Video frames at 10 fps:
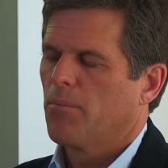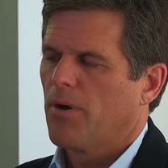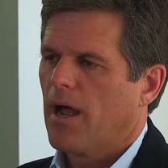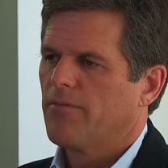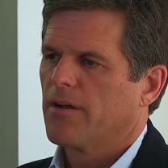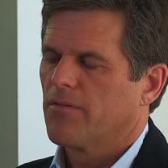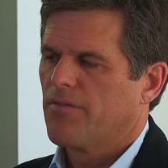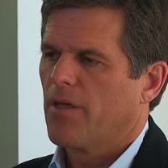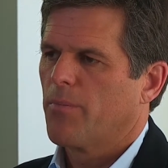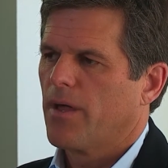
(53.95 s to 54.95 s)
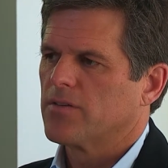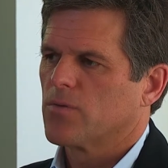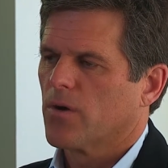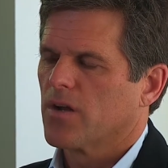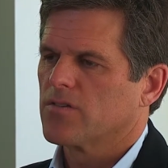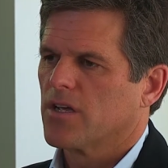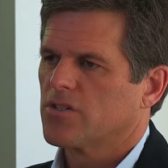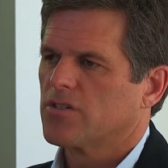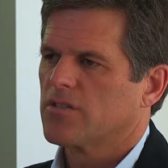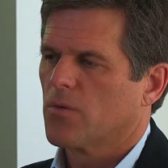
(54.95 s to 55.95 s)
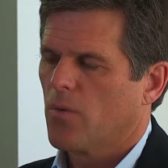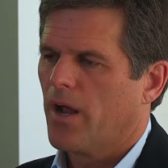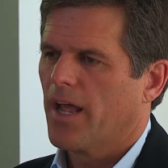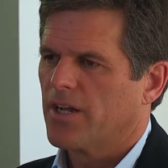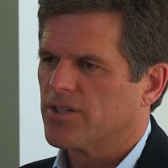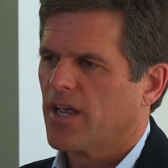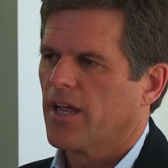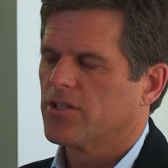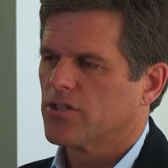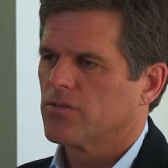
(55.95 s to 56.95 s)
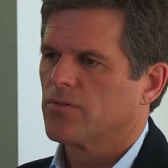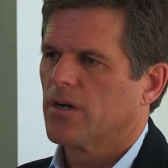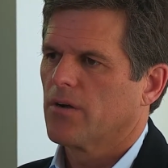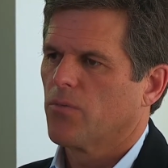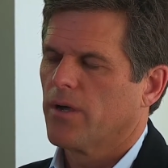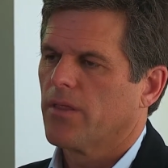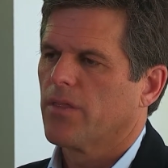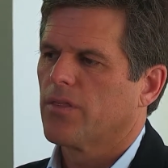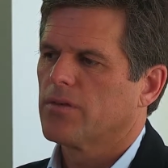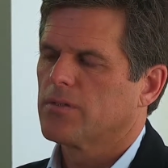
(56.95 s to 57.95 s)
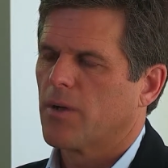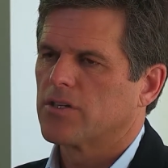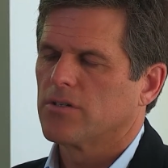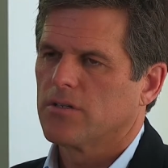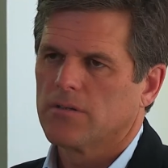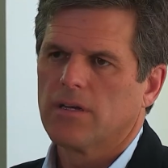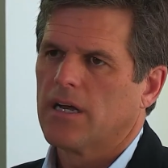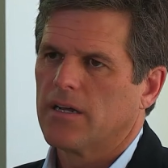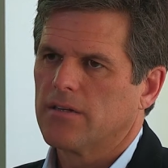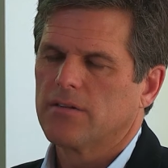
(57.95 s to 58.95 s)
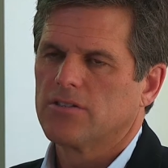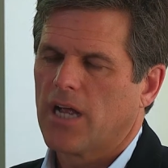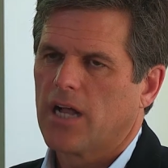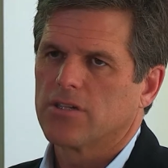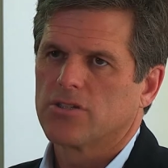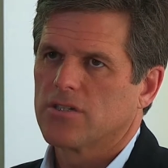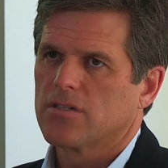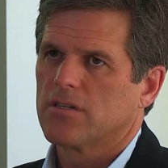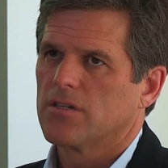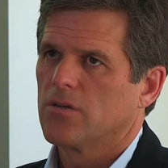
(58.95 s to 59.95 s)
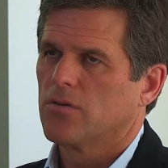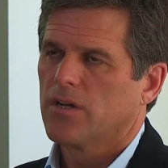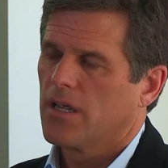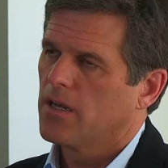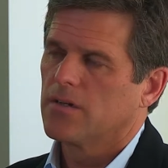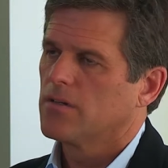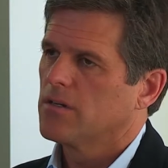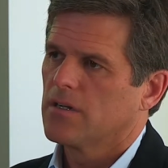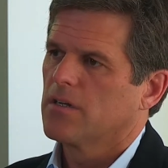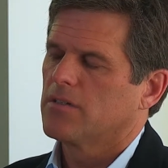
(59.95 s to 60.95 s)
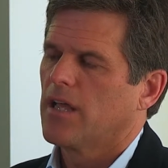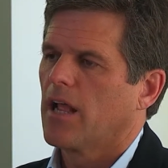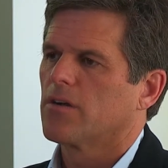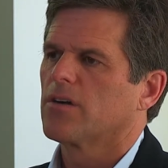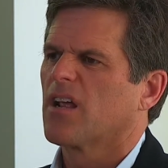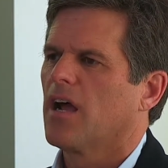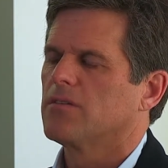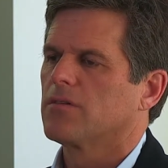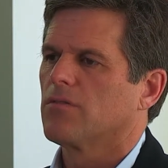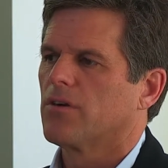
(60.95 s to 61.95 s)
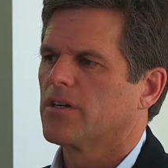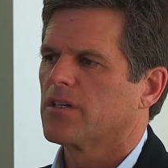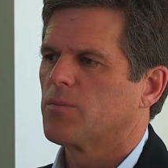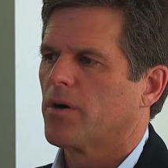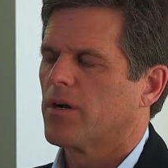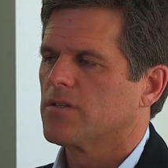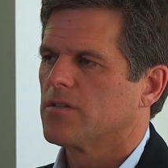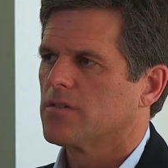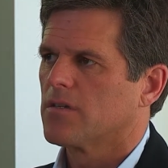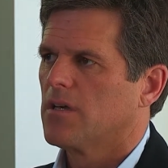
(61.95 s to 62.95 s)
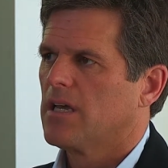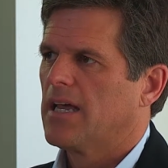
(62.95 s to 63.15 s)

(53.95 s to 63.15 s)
private and faith-based organizations that want to educate children with special challenges and who need tailored kinds of learning experiences,